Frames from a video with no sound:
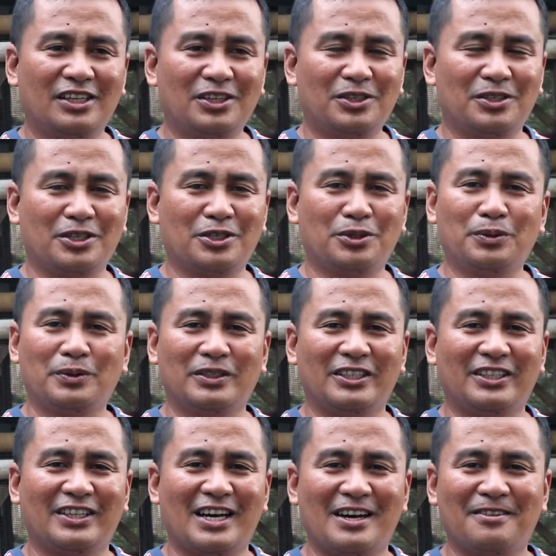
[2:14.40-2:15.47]
you're cruel
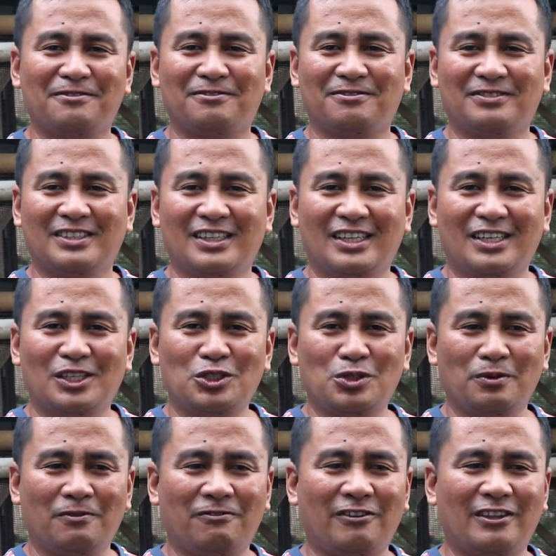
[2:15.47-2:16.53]
enough
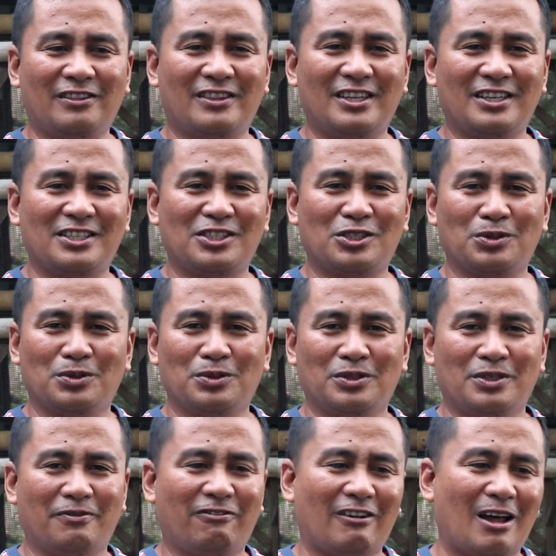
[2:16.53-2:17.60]
to feed this to
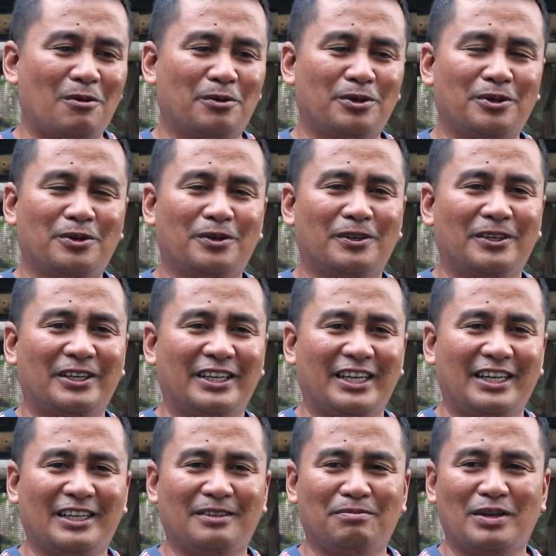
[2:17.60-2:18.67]
the flower horn
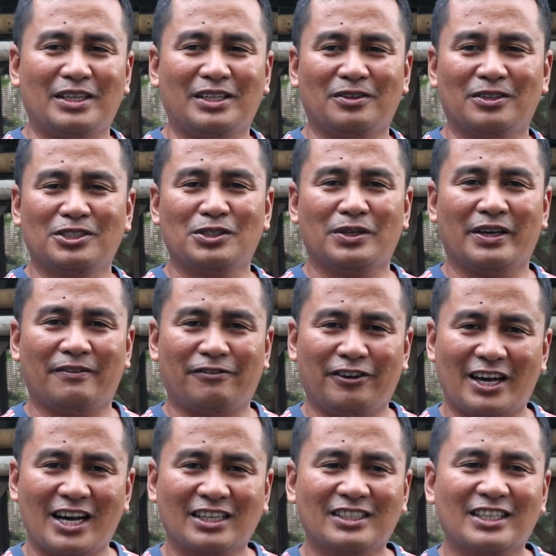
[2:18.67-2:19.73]
and many also have
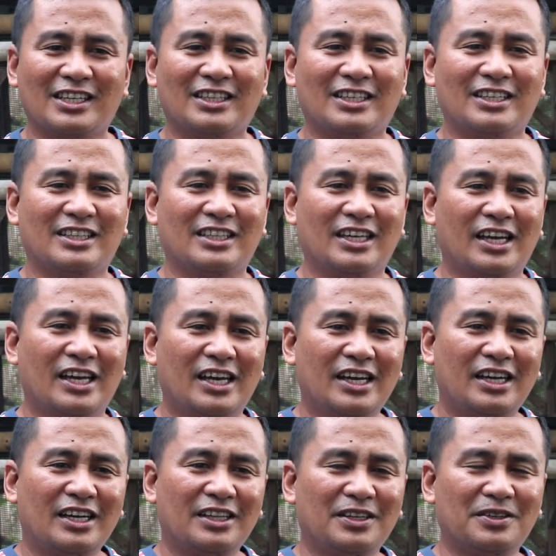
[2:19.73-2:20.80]
reacted that
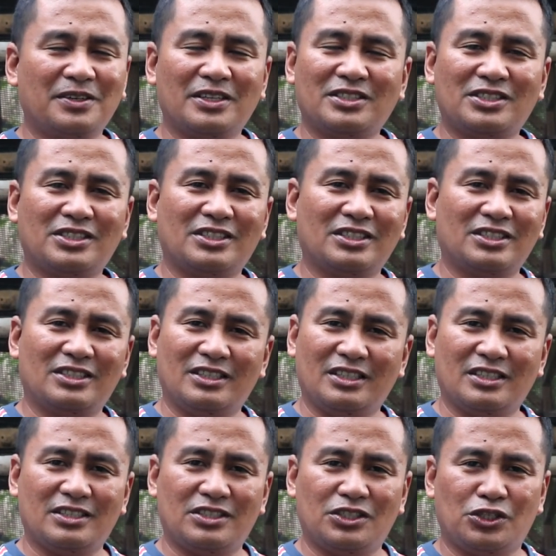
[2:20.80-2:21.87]
no it's the,
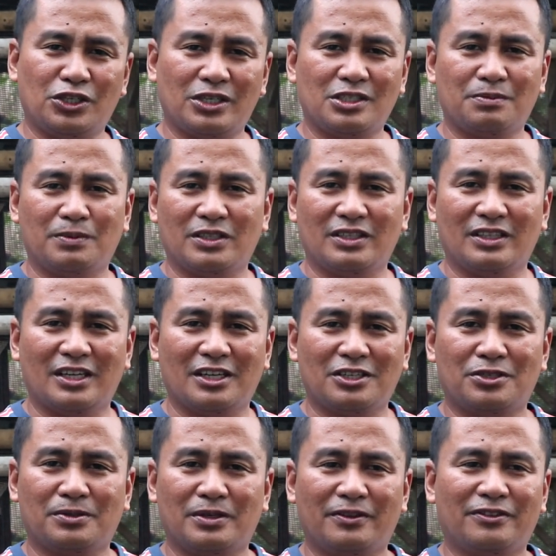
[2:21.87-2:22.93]
it's just that
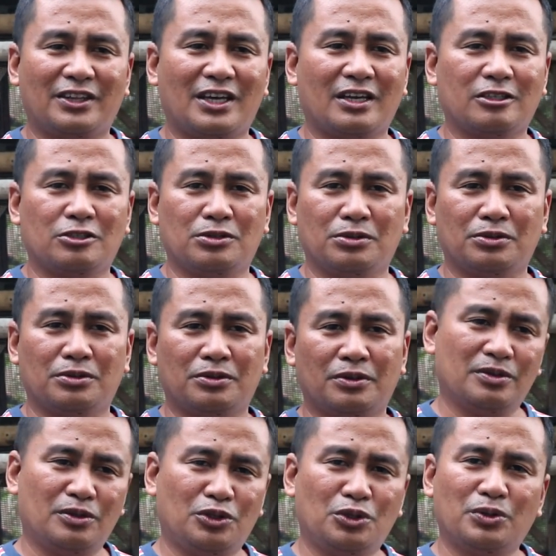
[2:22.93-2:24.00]
natural thing to
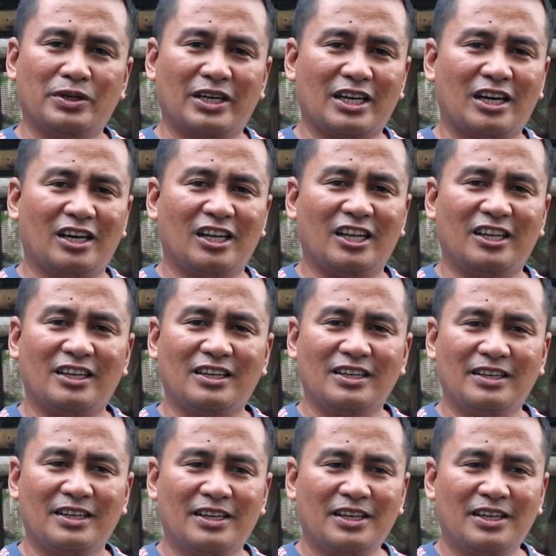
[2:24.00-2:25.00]
do a culling